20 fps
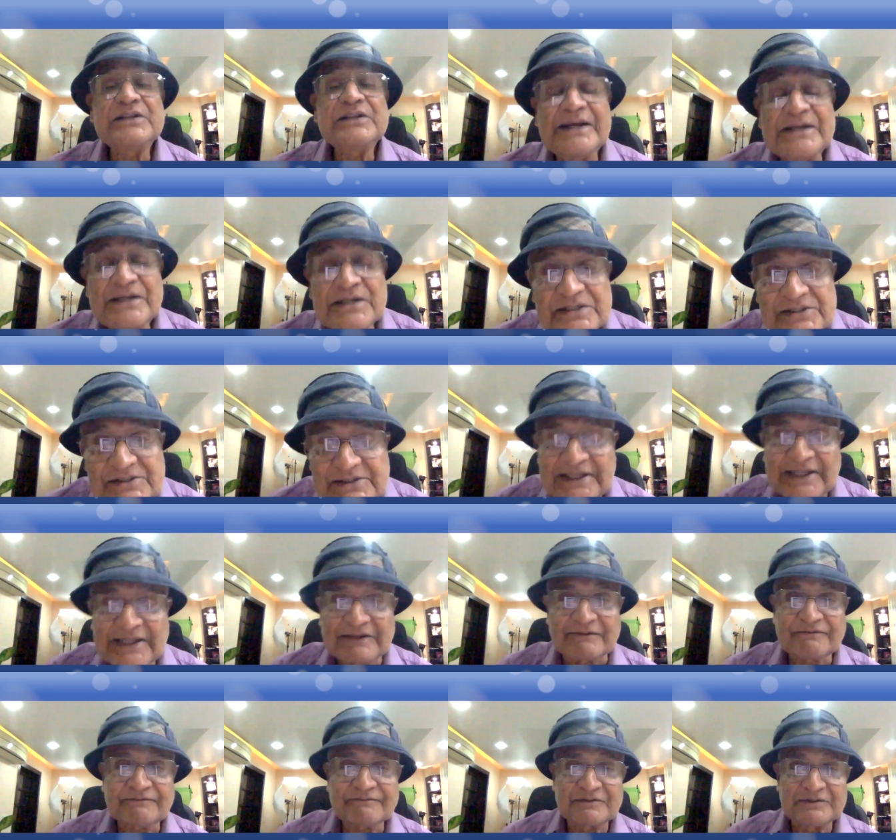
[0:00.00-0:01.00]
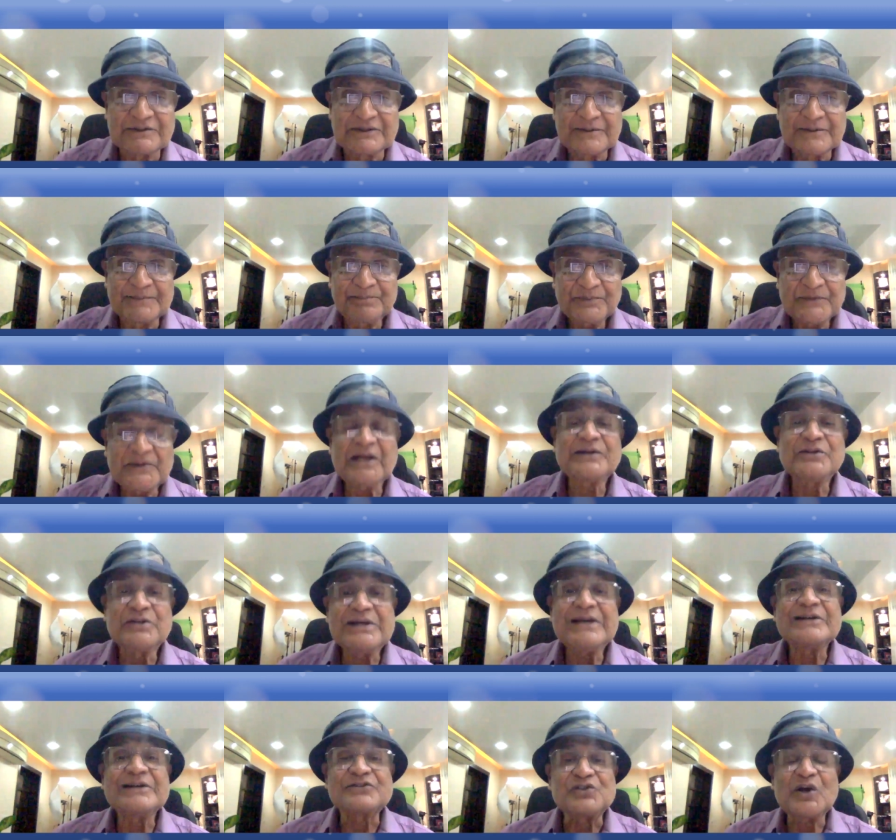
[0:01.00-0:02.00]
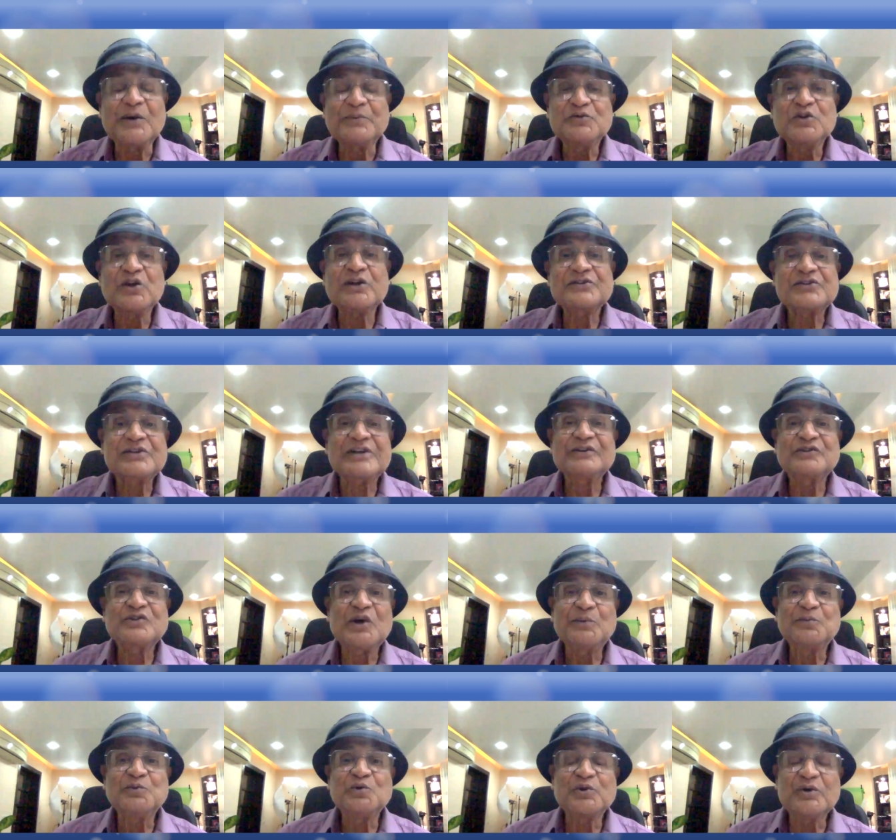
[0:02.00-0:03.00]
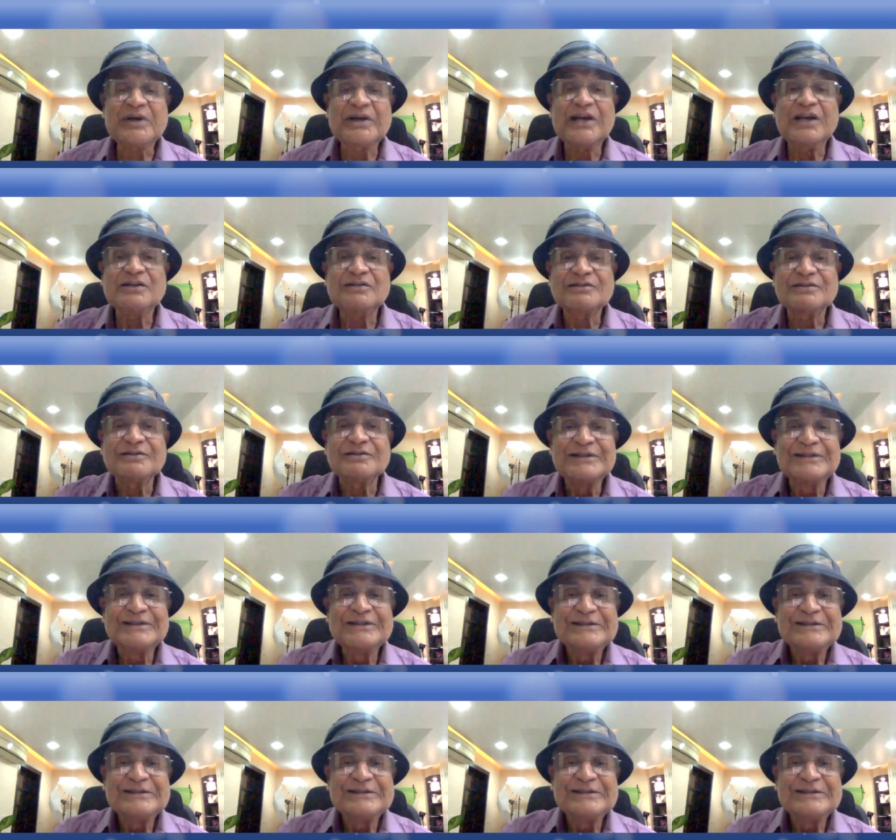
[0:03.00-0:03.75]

idea itself, that yes, objects can communicate